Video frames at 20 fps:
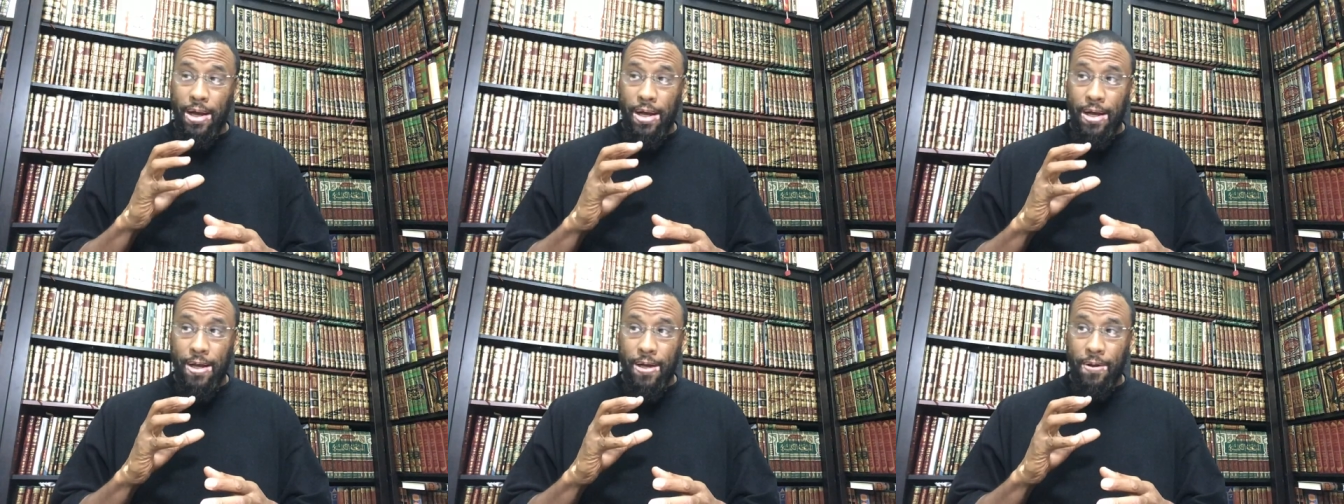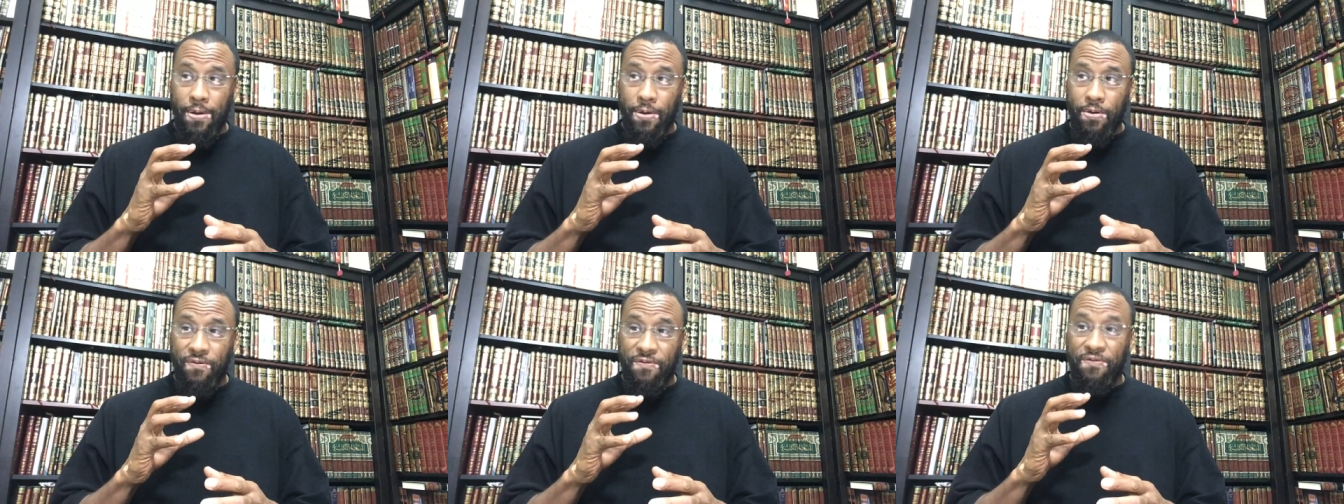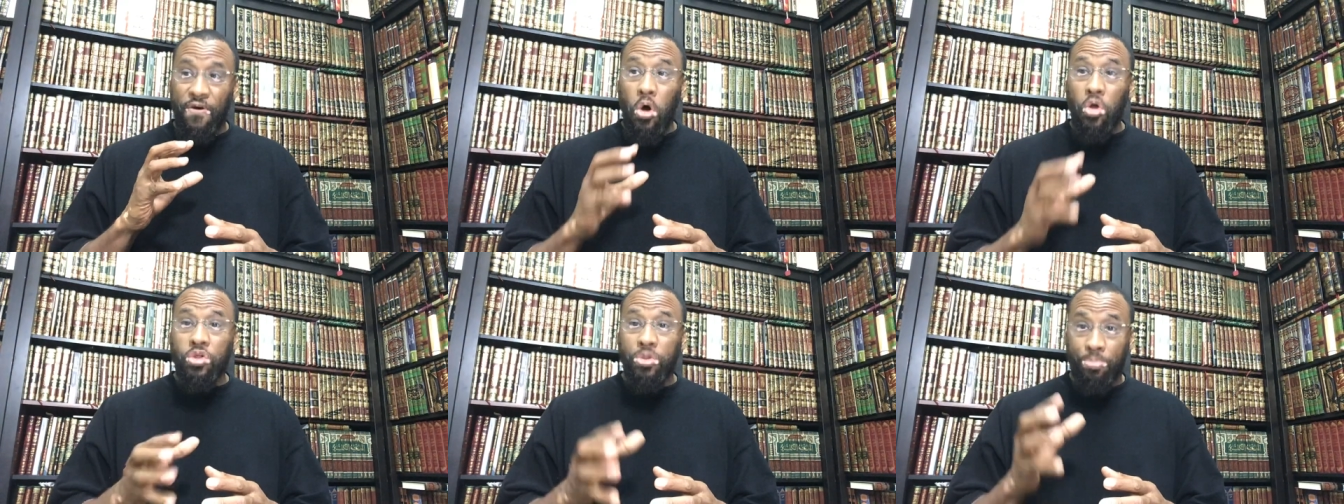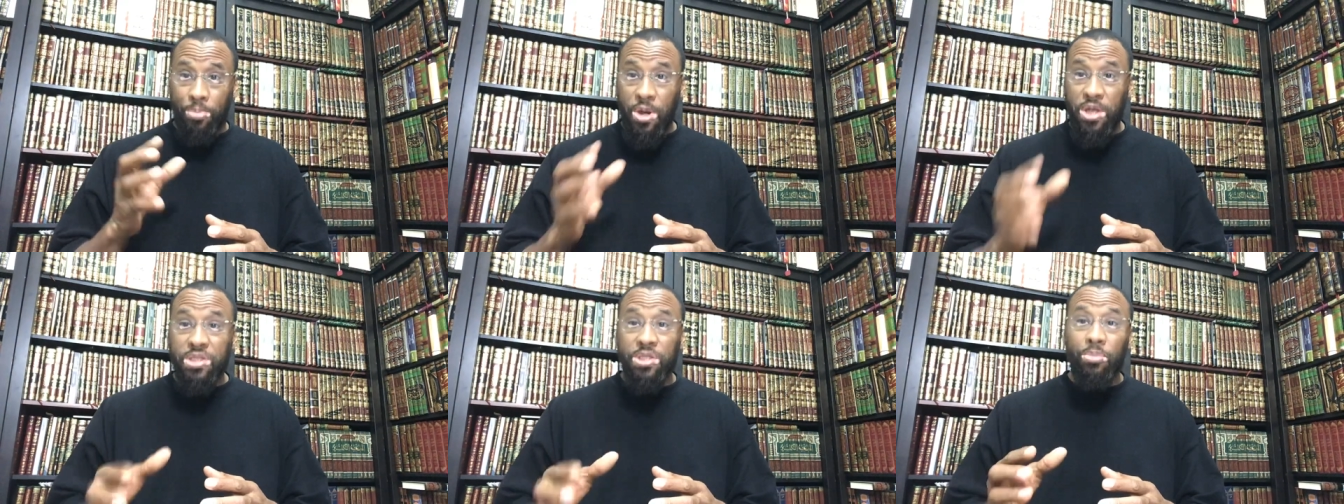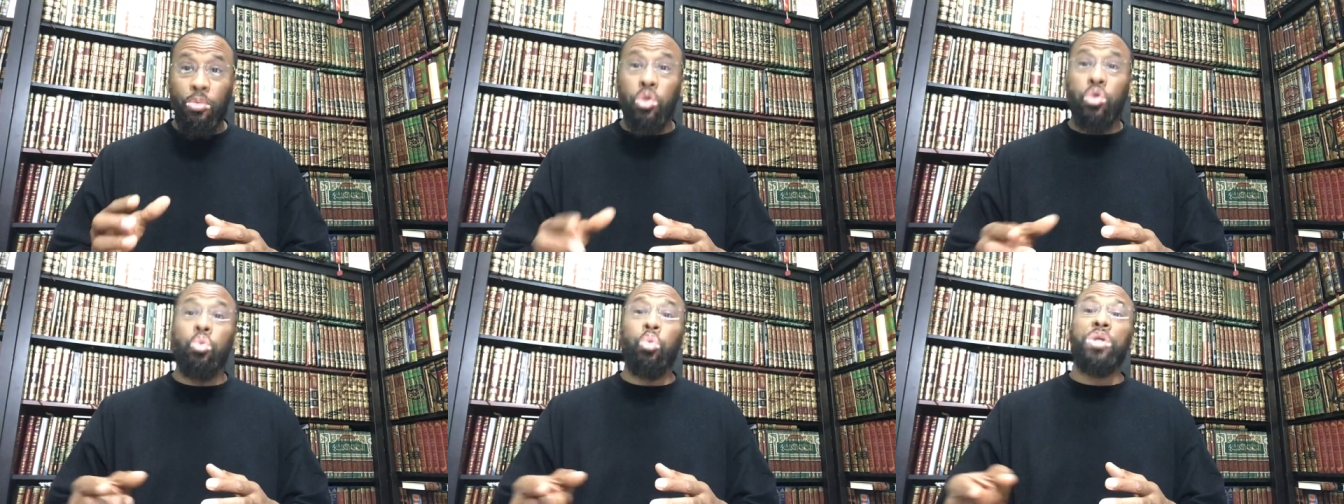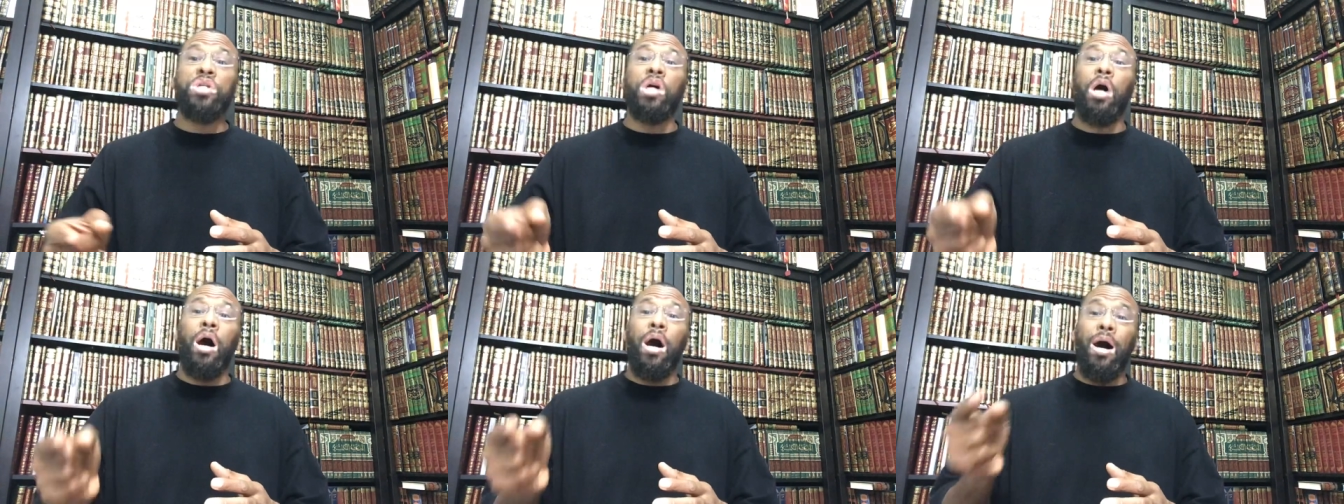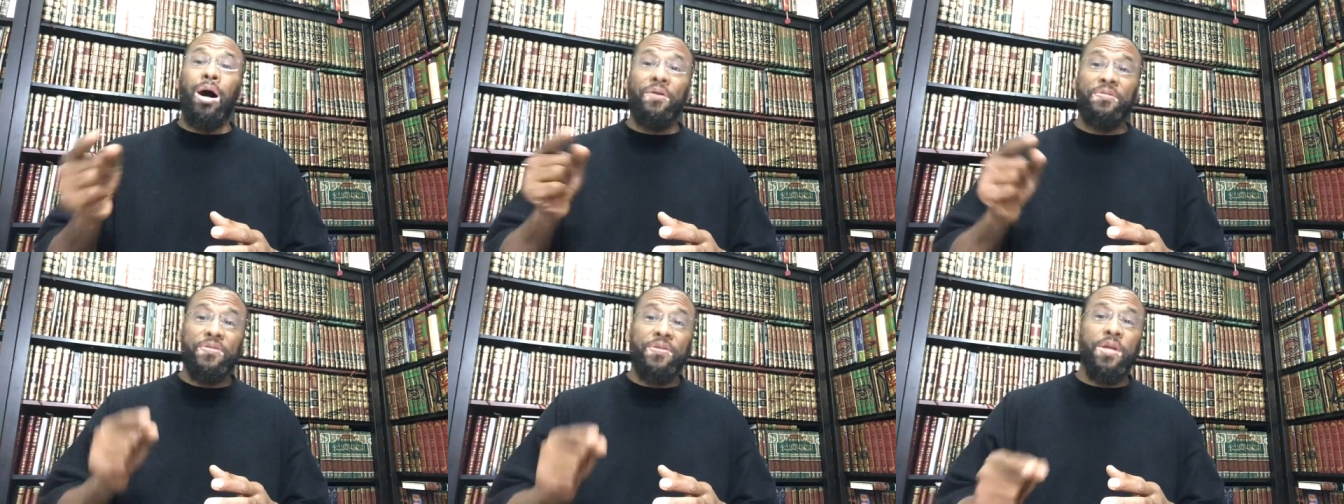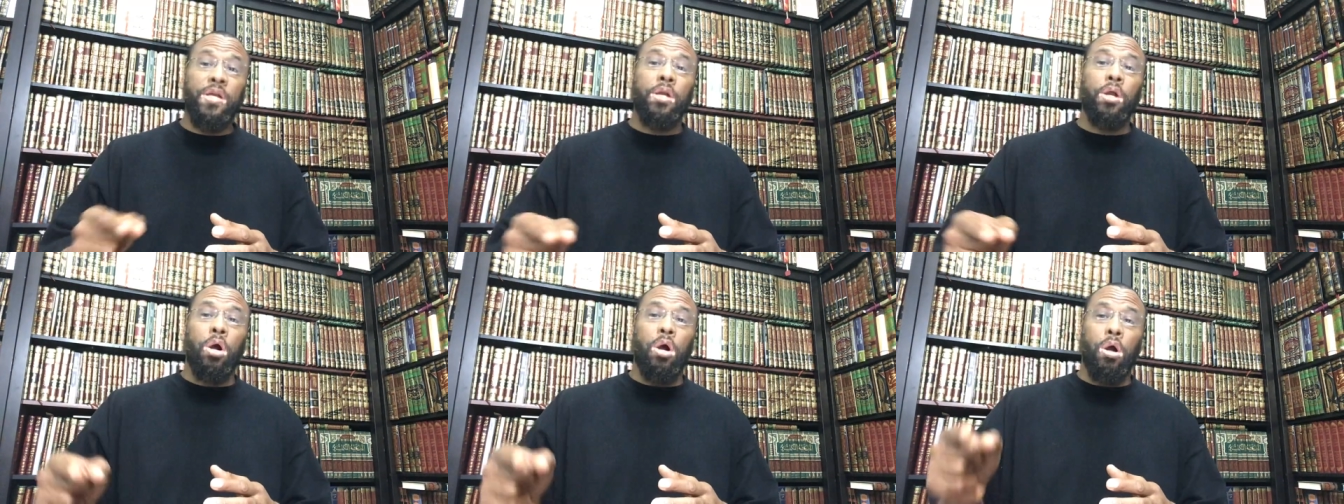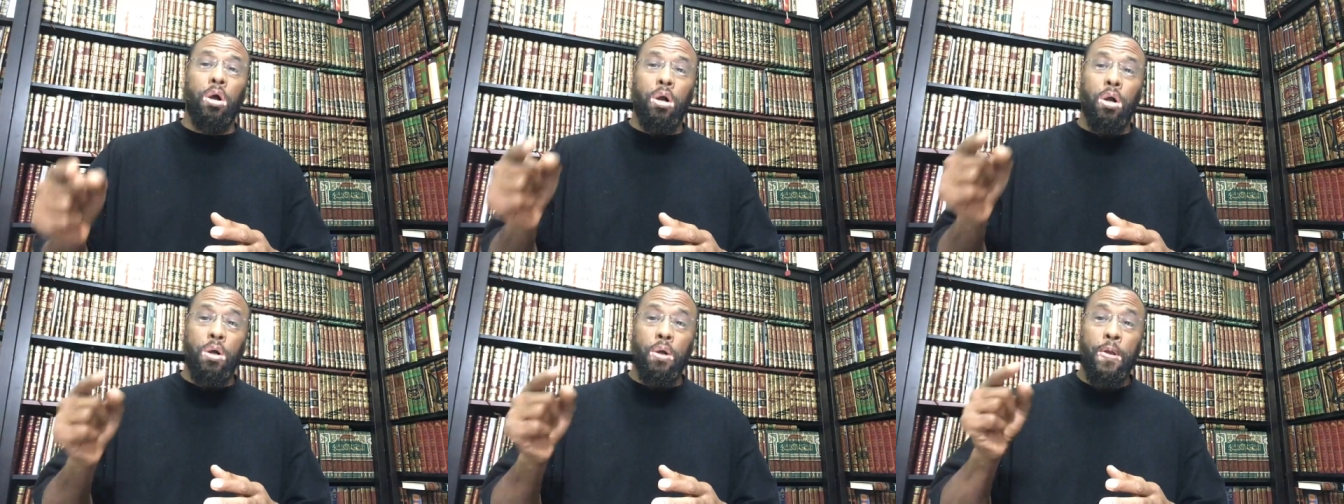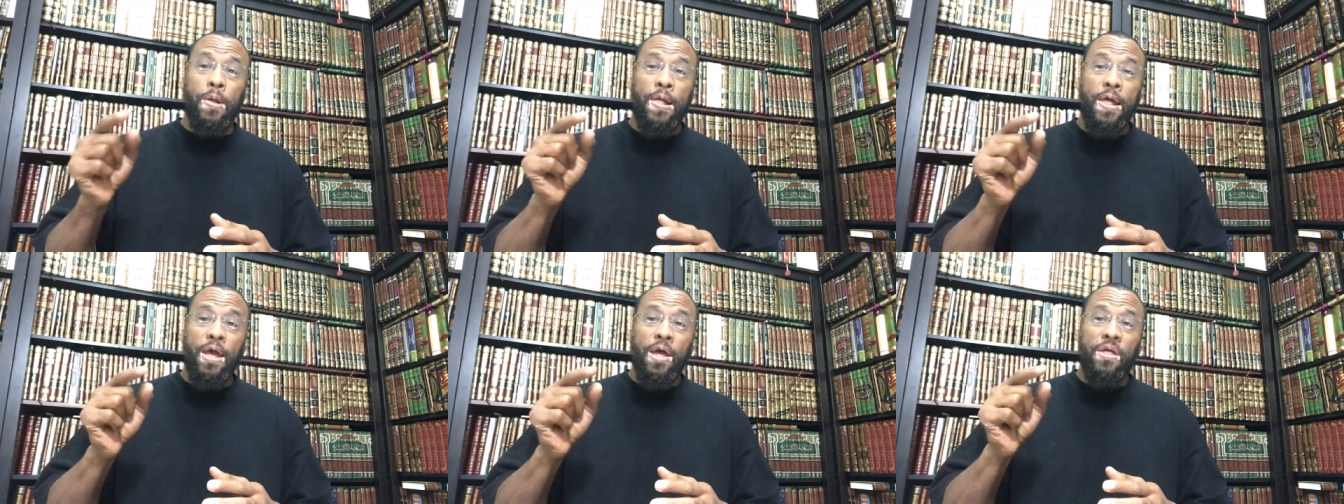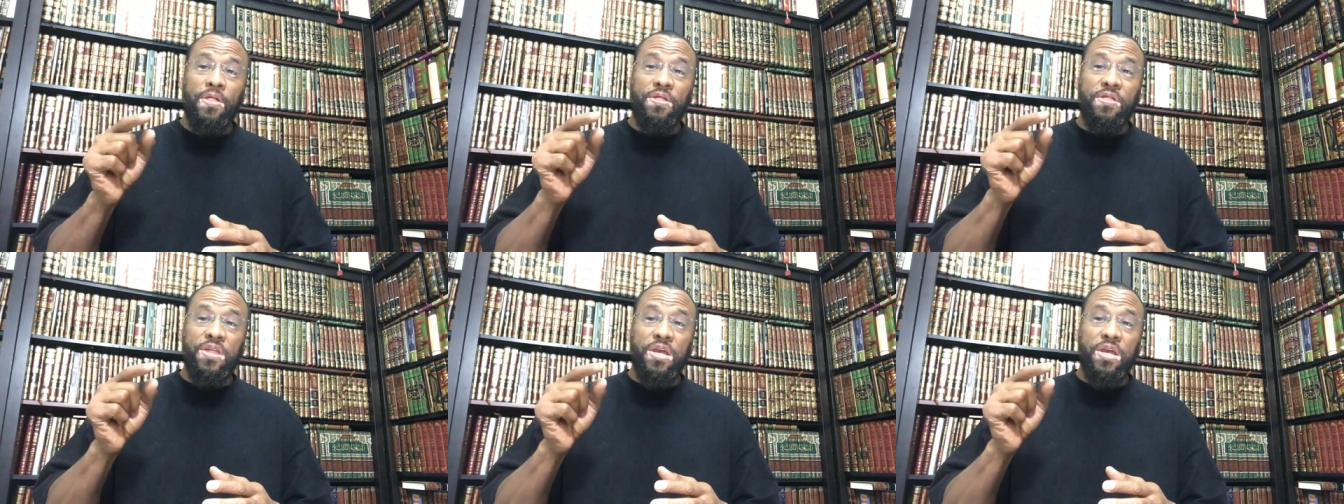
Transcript: uh, false principles, which often are